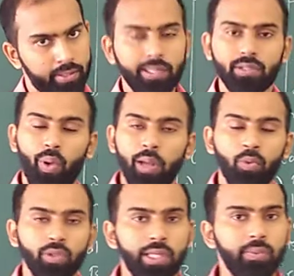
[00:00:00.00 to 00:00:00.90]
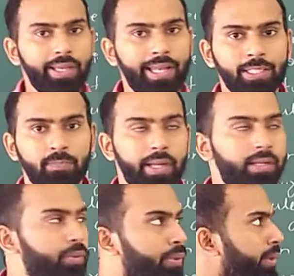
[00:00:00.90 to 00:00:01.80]
That's the one more thing we can expect
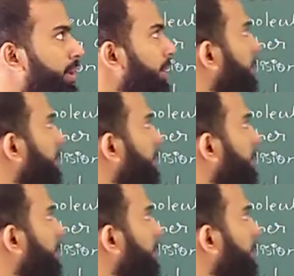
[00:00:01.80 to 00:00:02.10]
over here.